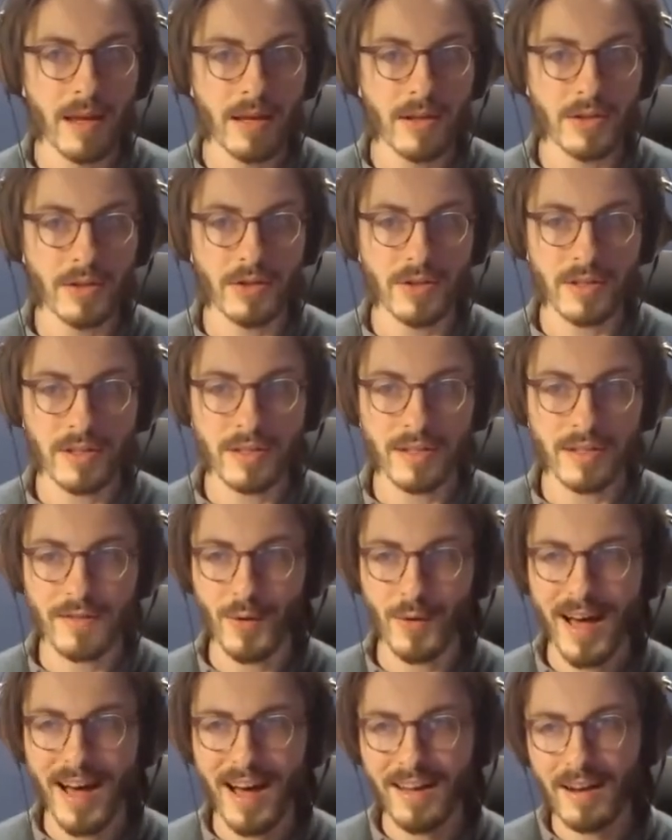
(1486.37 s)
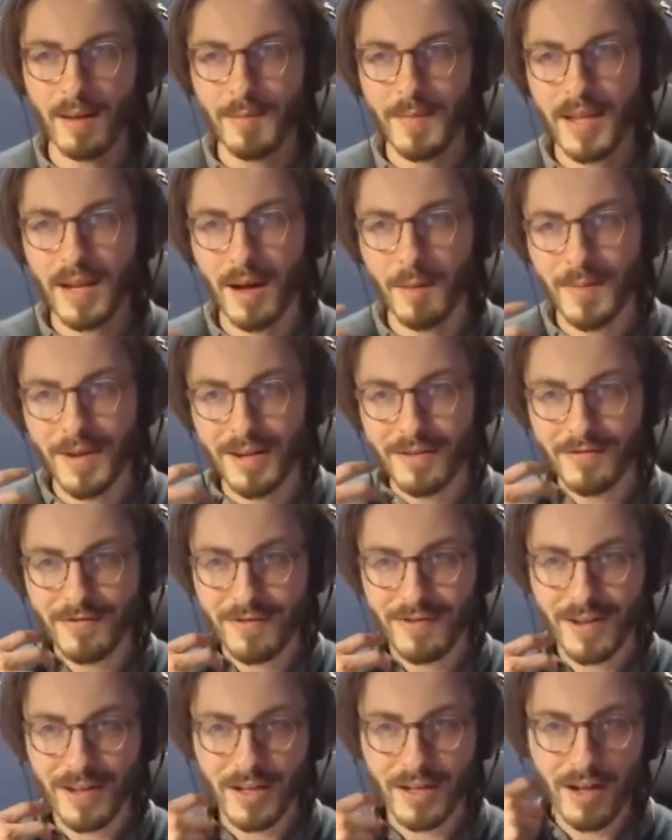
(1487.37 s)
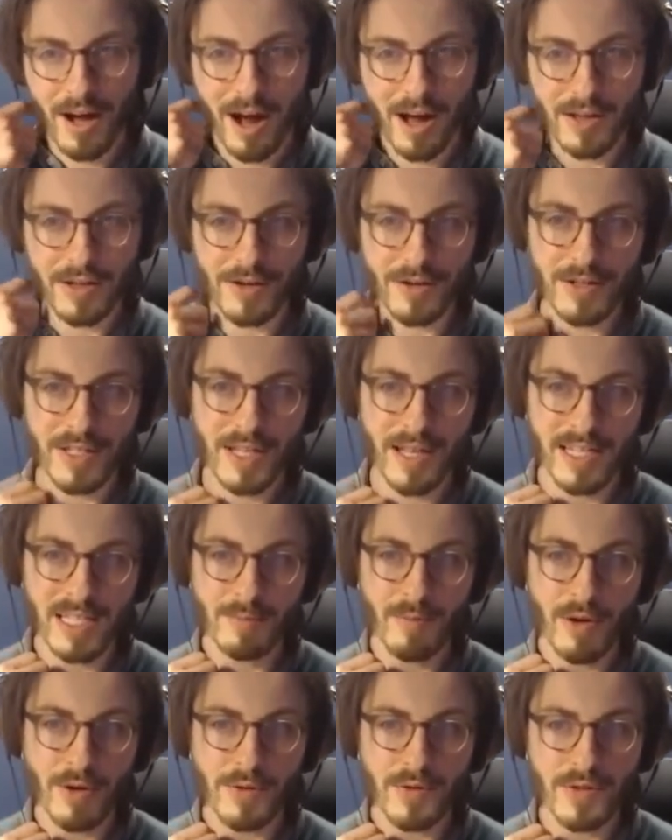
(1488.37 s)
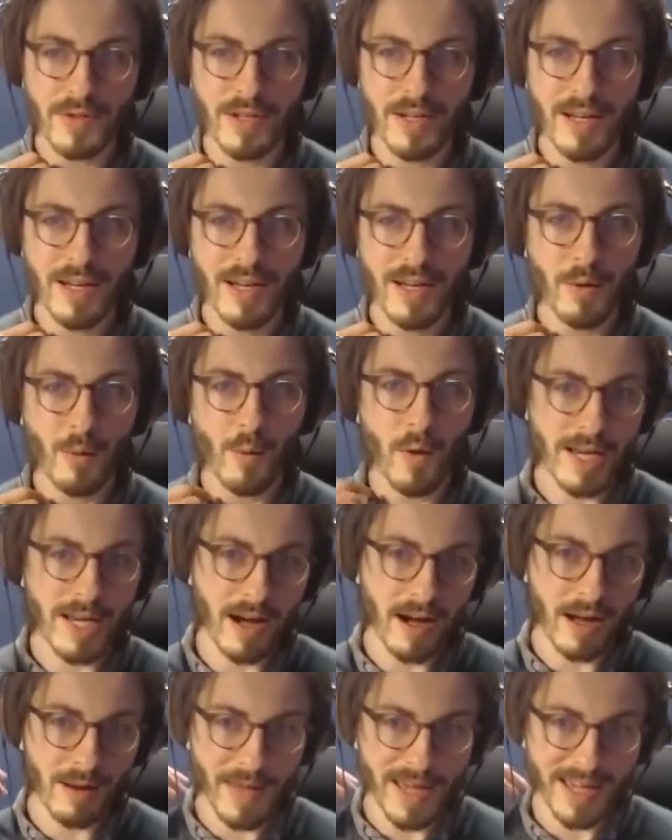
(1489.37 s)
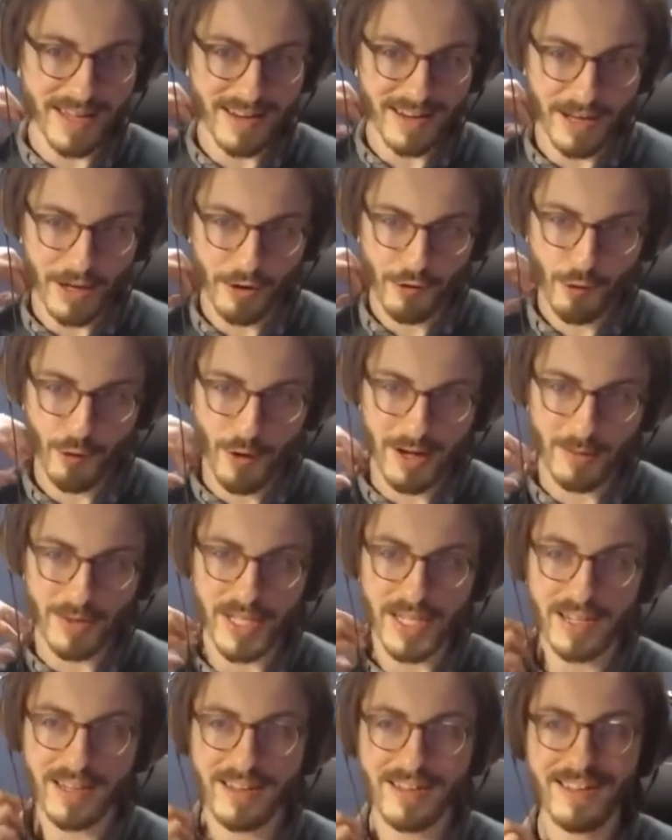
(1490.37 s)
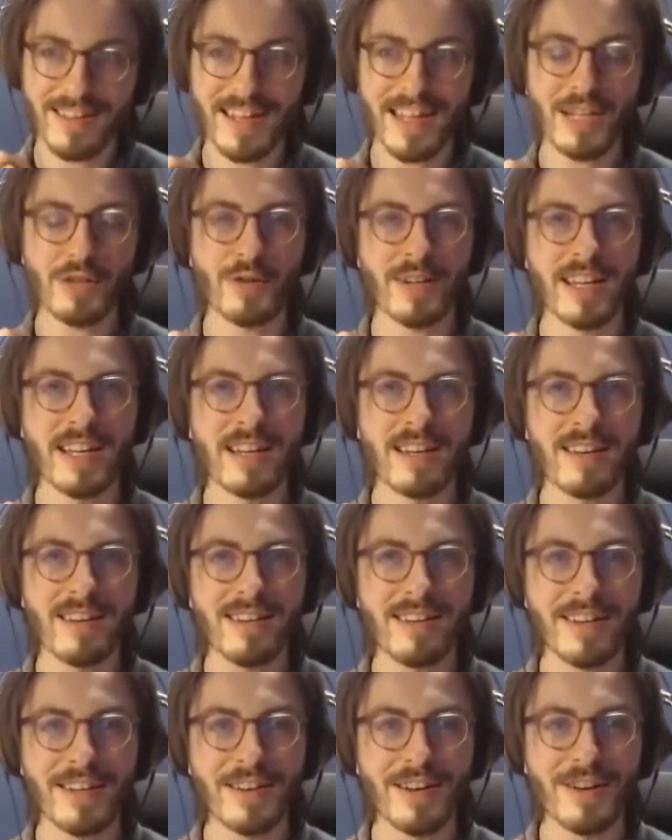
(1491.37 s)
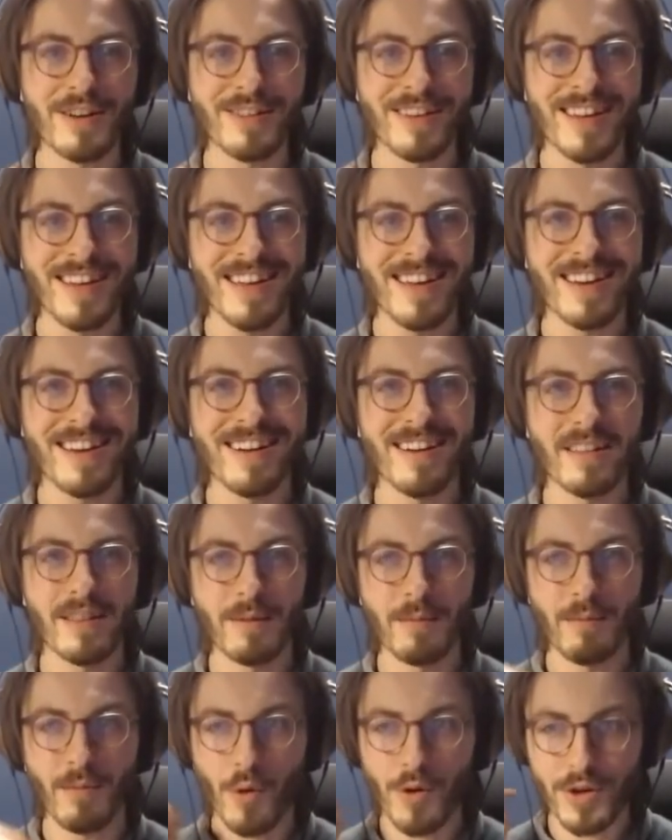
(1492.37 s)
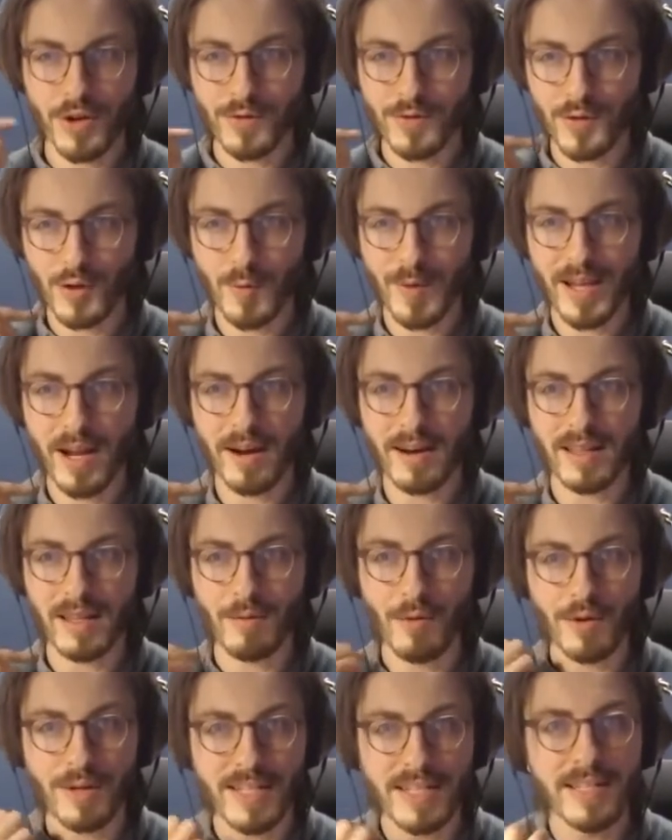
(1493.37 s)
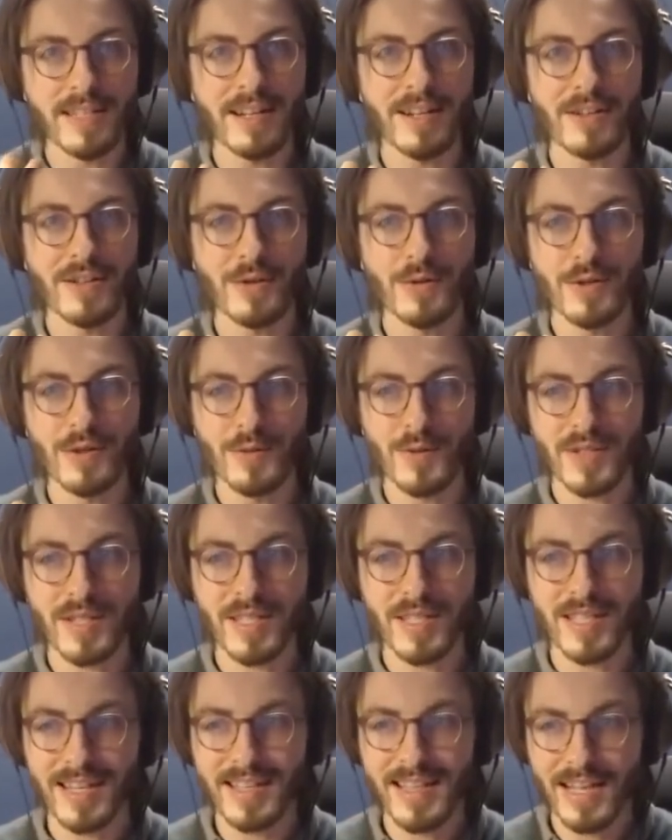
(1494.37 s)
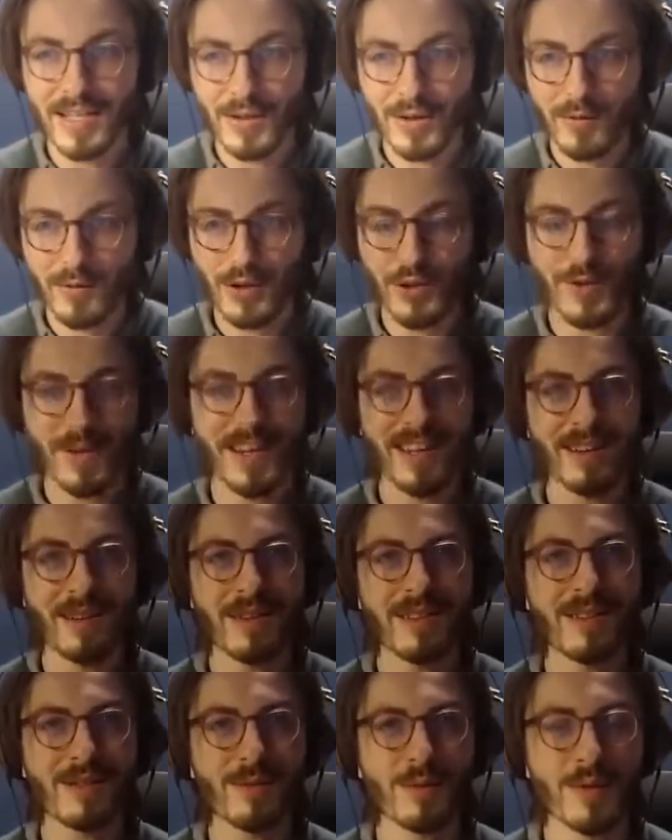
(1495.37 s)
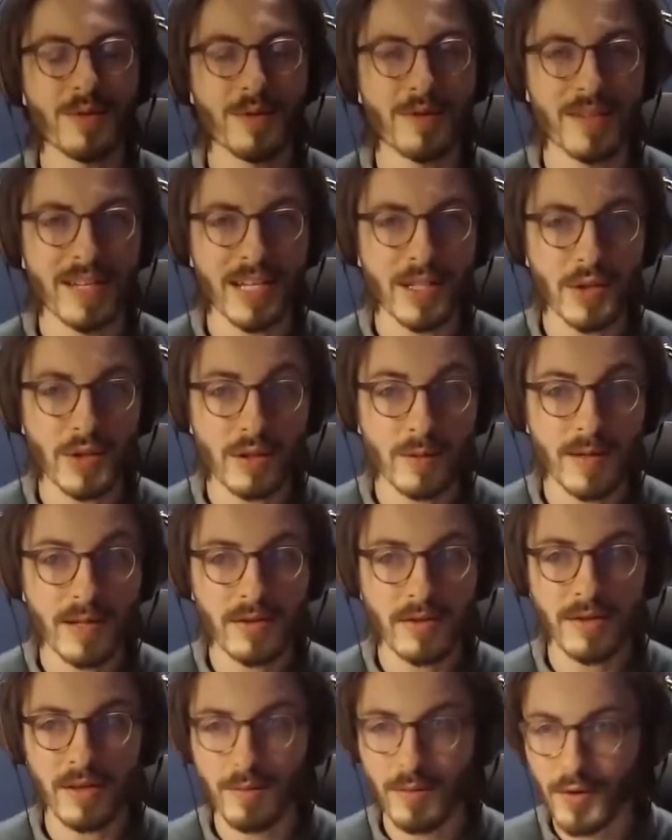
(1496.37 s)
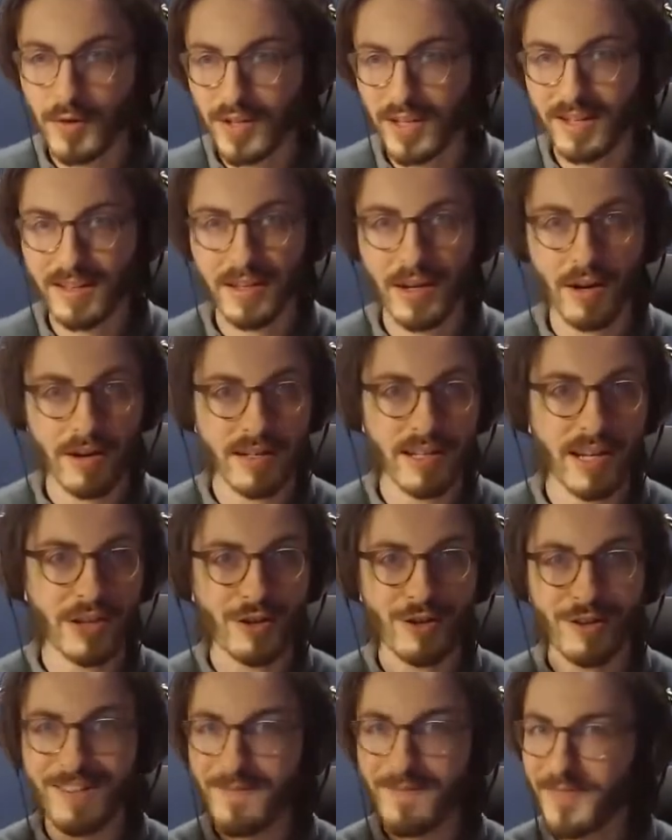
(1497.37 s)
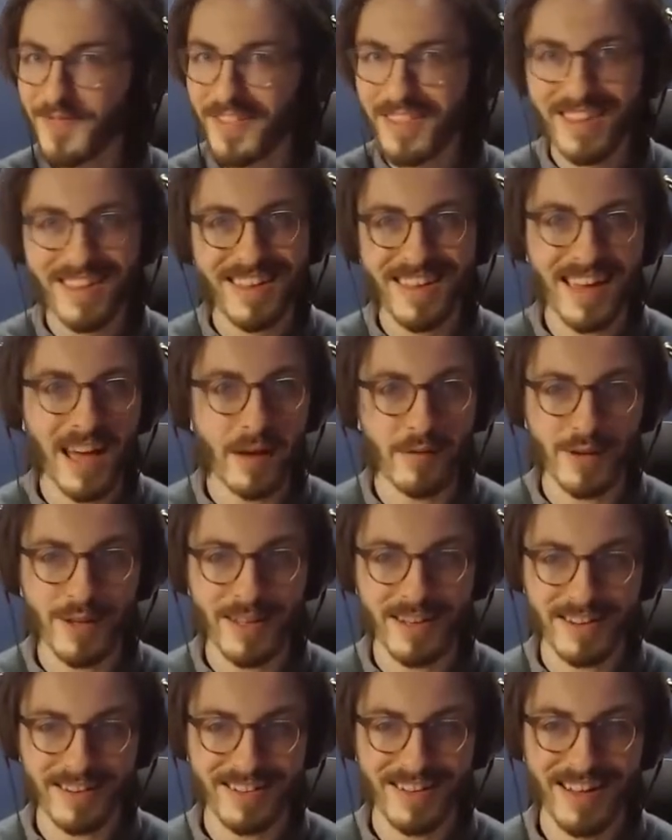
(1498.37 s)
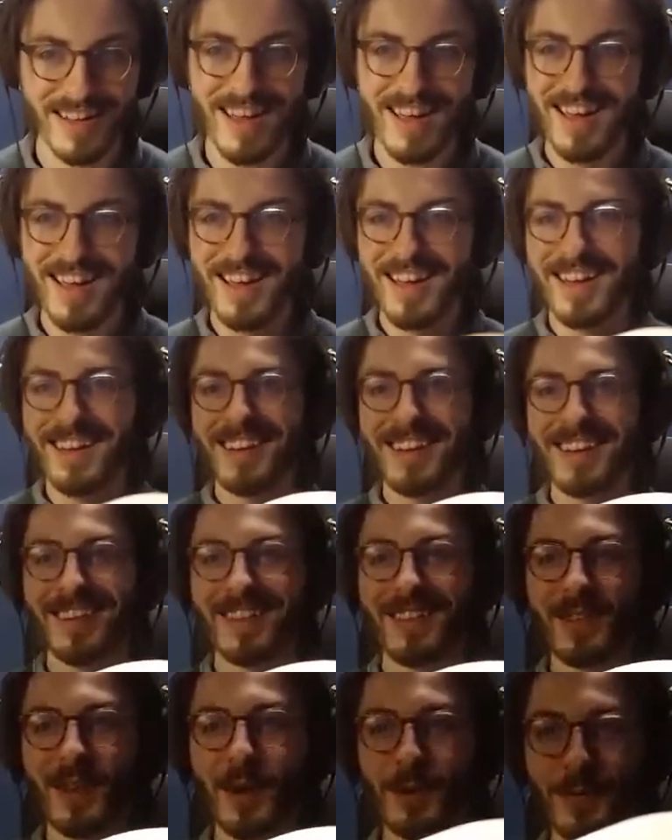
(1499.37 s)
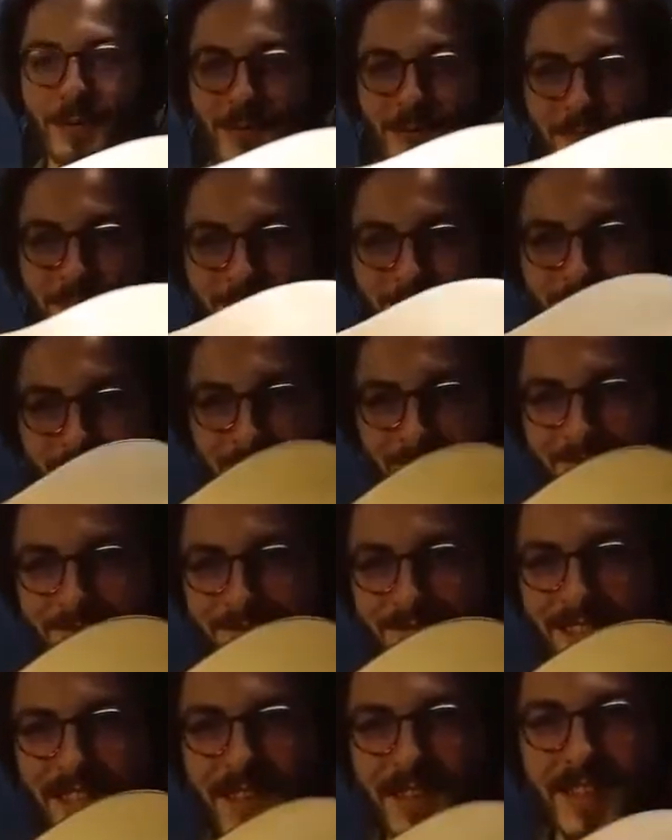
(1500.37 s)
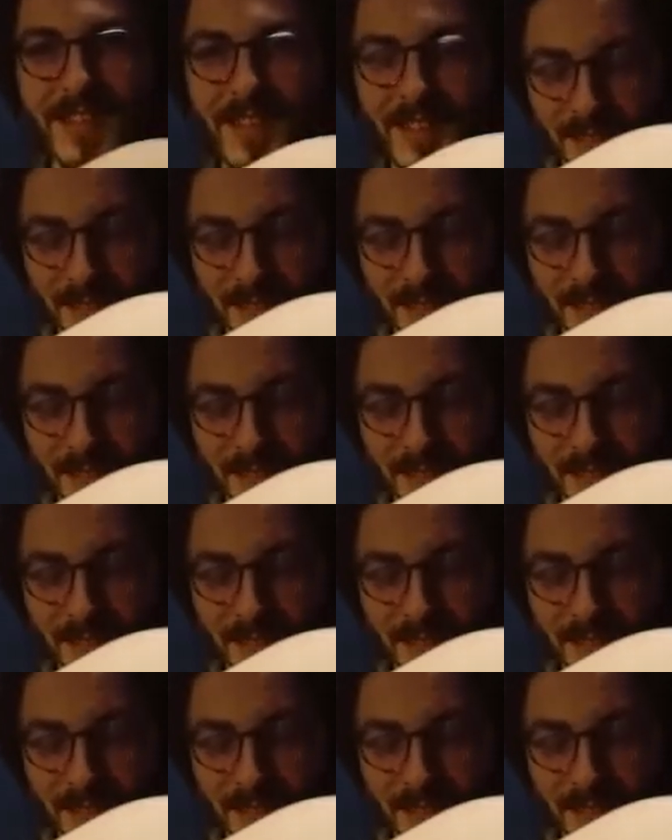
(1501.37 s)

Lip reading: If you had a bit of collars exposed, why not make it incredibly intricate? You know, the more you zoom in on it, the more detail you see, and that's sort of what you get with the instruments, the music, the architecture, everything. So this